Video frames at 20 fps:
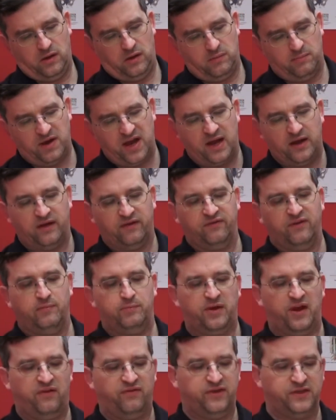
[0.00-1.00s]
in the back of
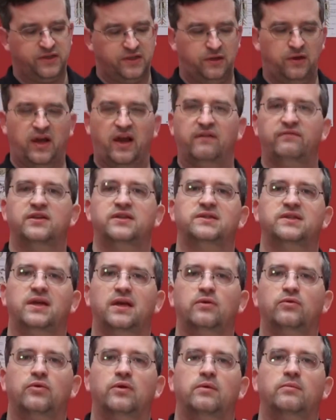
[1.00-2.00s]
the pelvis, you have the
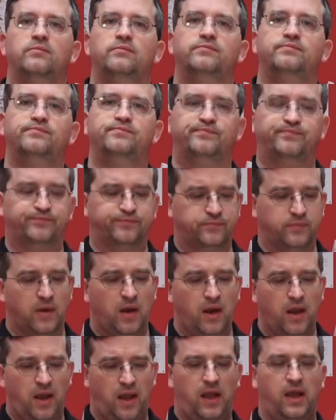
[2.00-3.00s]
sacrum,
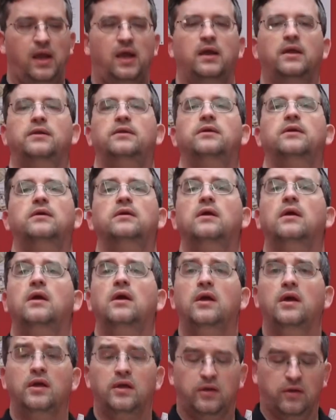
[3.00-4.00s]
and
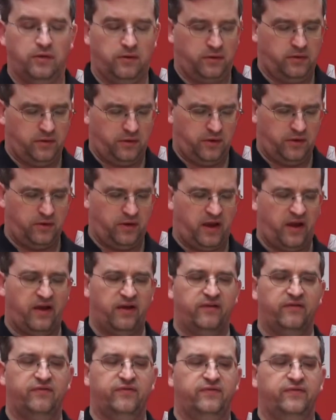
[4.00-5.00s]
you, you
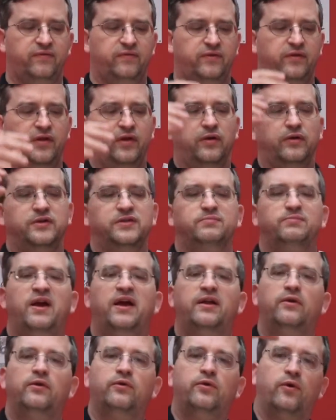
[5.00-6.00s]
have your
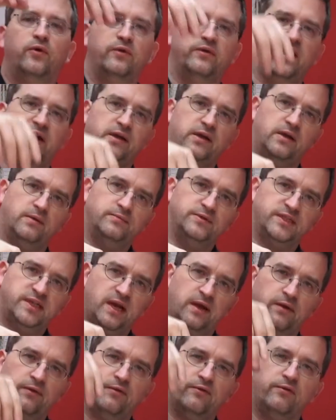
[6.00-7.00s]
spinal cord that comes
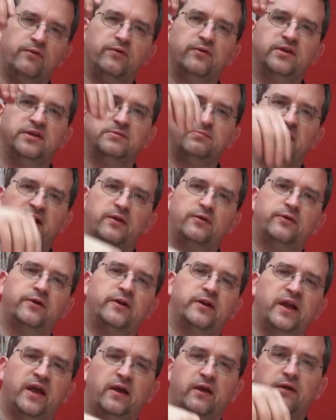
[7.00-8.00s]
down through the spinal
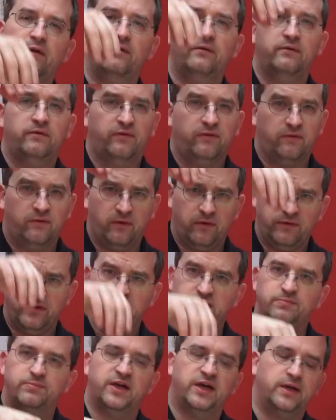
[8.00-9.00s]
canal, through
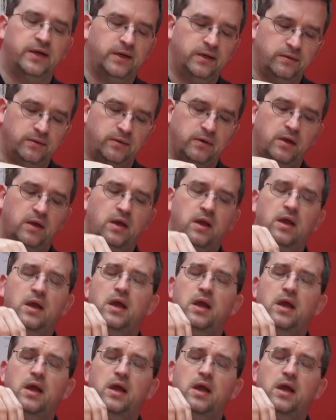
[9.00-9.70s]
the spine,